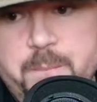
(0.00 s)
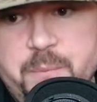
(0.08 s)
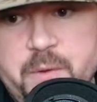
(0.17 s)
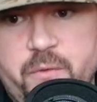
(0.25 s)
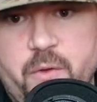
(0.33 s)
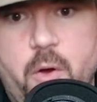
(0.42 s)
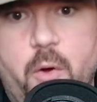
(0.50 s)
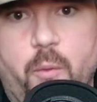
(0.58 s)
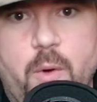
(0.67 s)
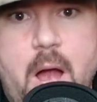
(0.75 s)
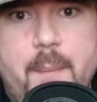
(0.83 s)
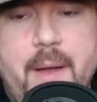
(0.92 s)
So
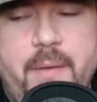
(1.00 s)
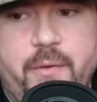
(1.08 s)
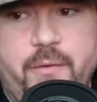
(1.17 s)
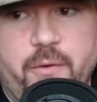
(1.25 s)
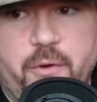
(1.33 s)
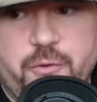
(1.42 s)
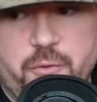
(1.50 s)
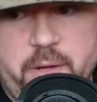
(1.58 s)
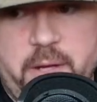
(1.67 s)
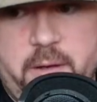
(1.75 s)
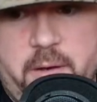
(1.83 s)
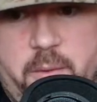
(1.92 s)
Rob had the
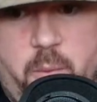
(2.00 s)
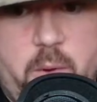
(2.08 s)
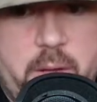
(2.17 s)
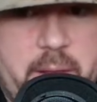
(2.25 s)
surgery on one